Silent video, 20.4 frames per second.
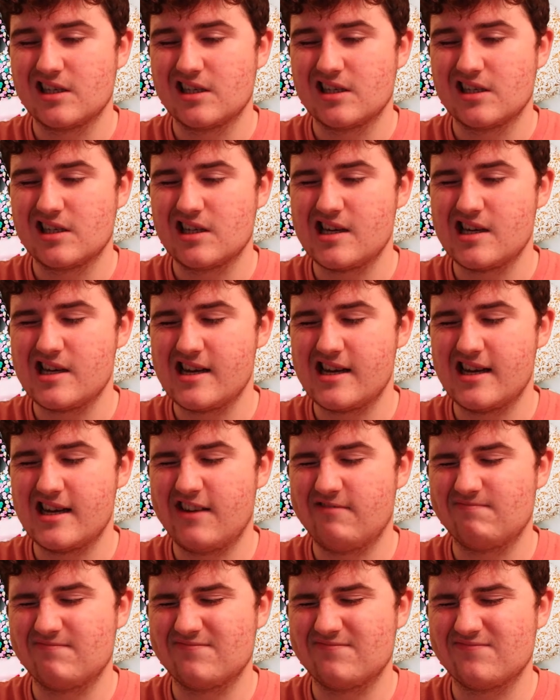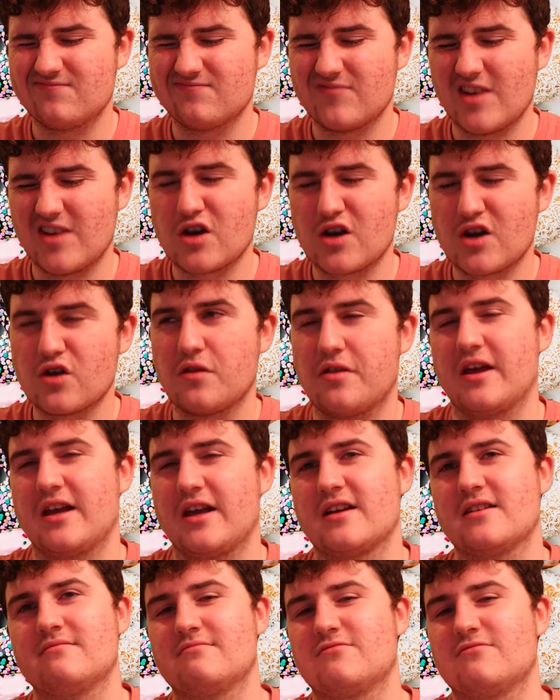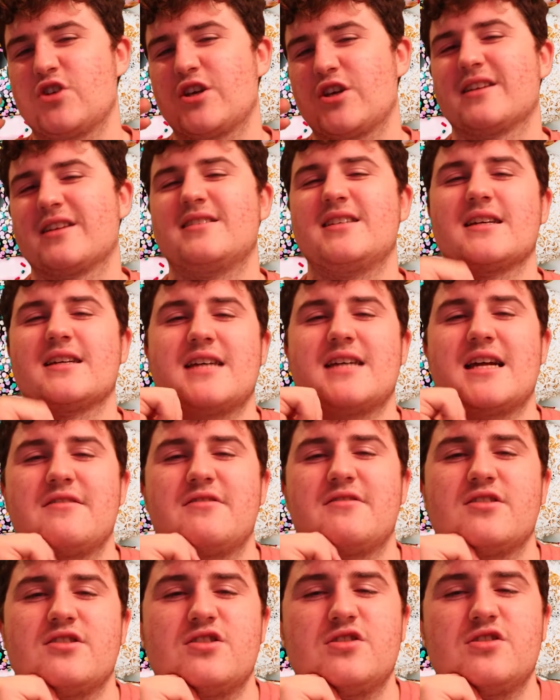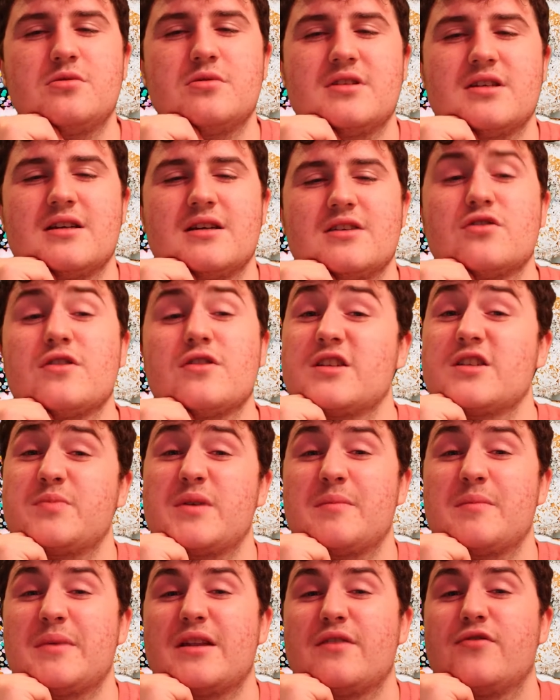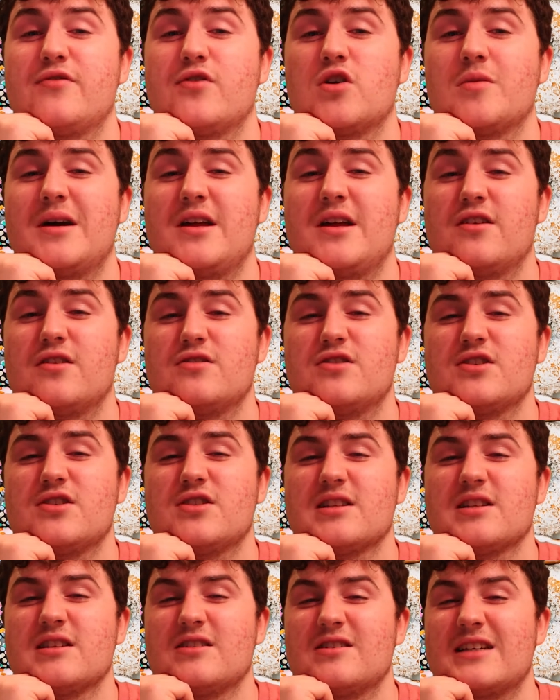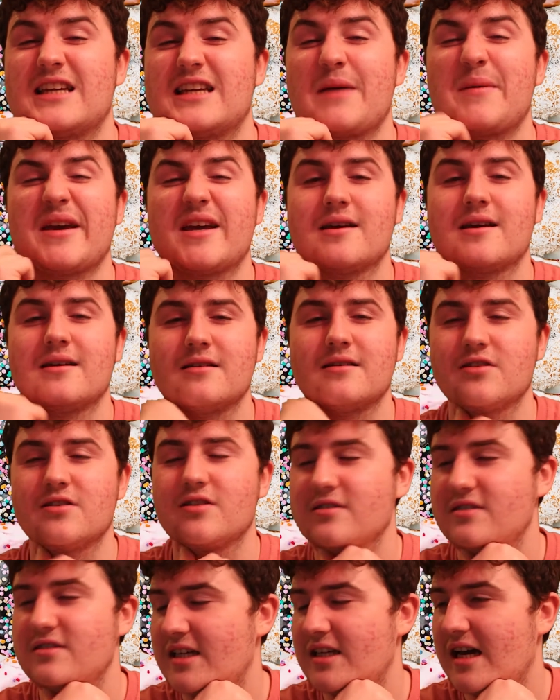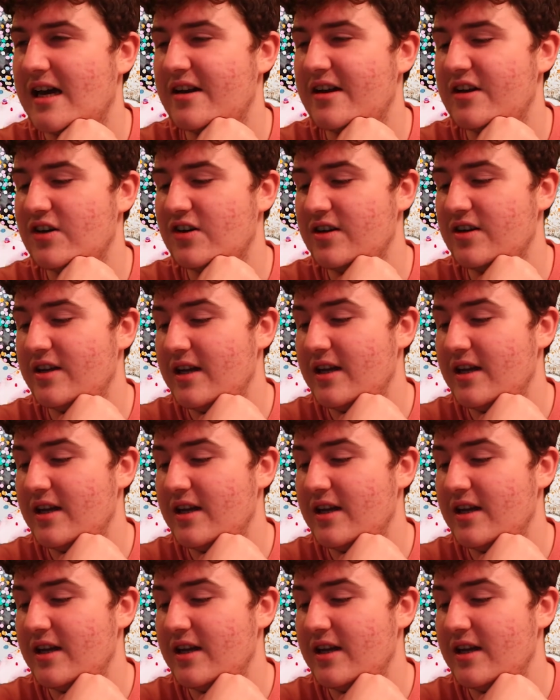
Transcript: I don't think drinking tea had anything to do with it. I don't think it's bringing back the form either. It's just a little gimmick. I thought I'd carry on.